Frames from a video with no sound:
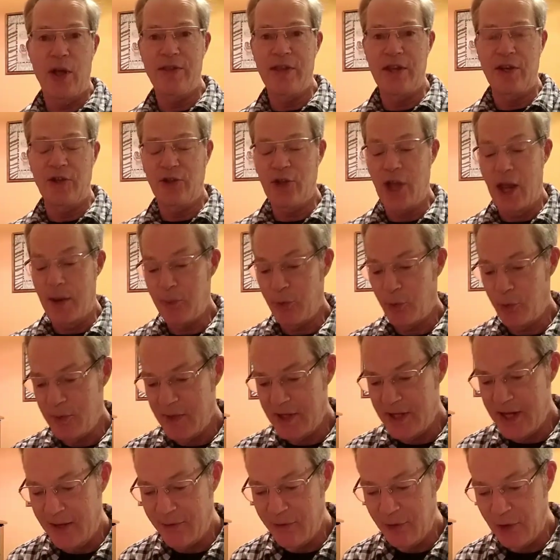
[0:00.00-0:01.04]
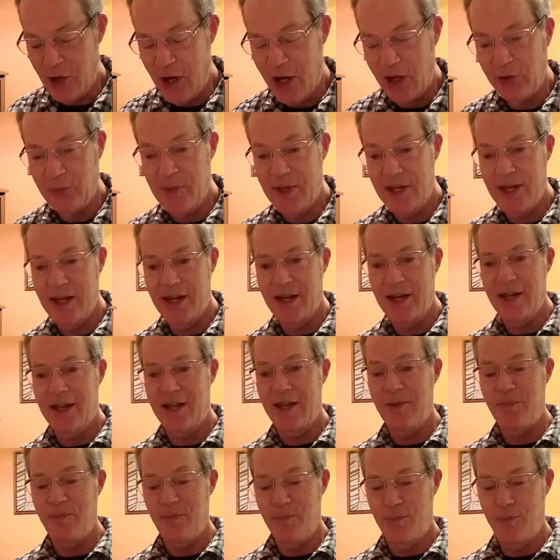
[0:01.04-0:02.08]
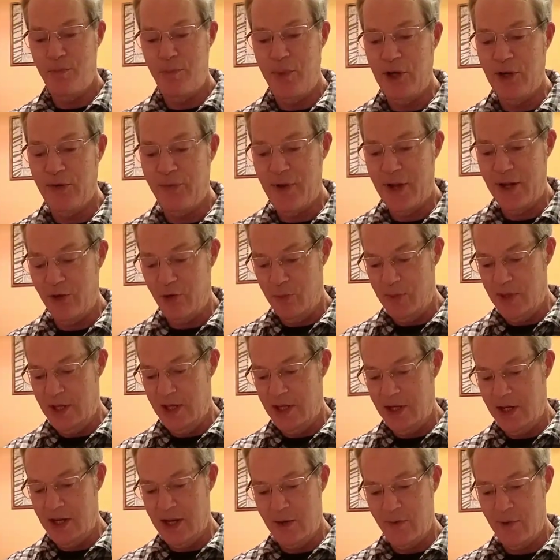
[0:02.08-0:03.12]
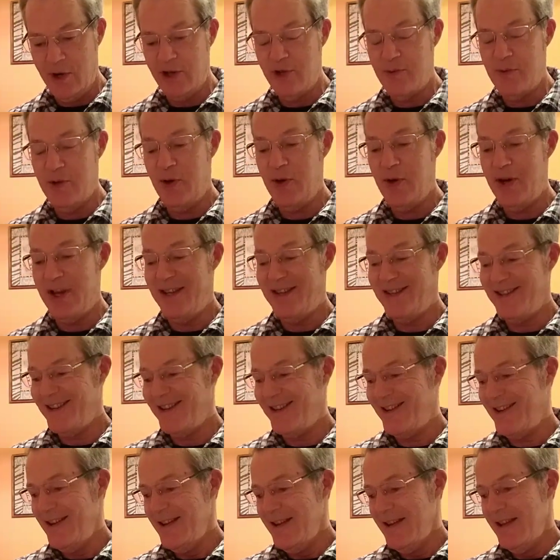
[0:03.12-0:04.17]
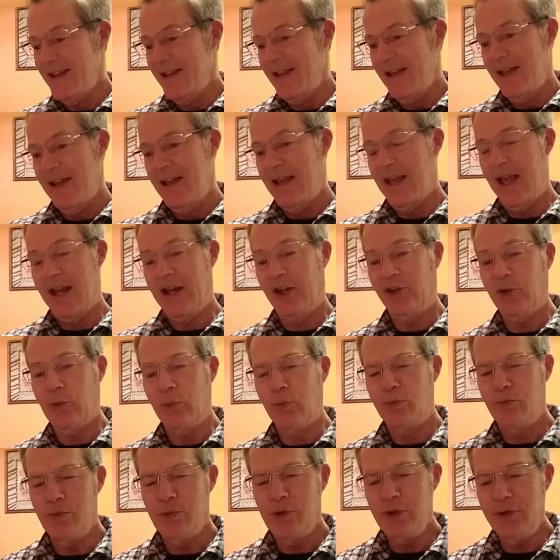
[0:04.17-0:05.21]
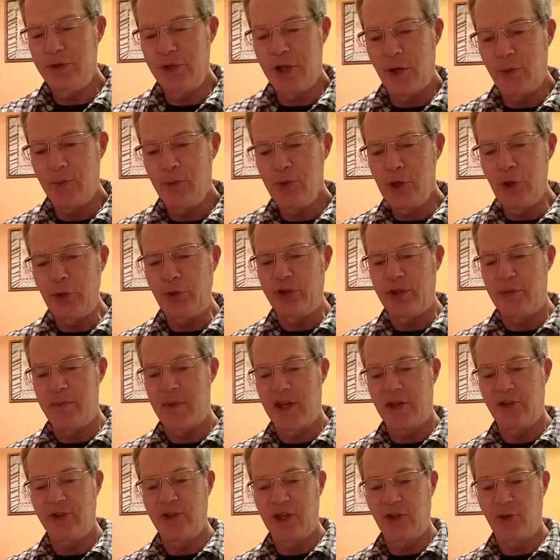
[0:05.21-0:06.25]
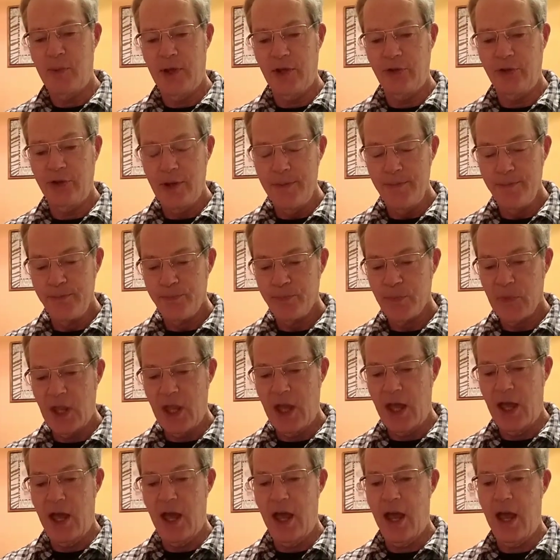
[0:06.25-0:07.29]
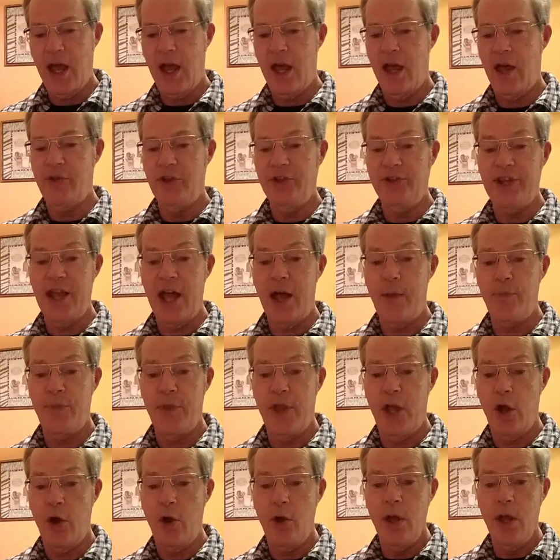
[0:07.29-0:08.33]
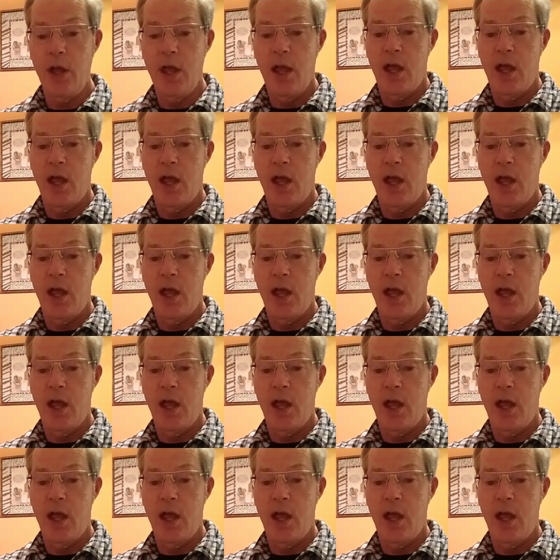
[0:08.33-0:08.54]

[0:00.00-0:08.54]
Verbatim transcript: uh, Dennis Hopper would be David Crosby and uh, Peter Fonda would be Roger McGuinn. So I guess it, you know loosely based, I suppose. this album though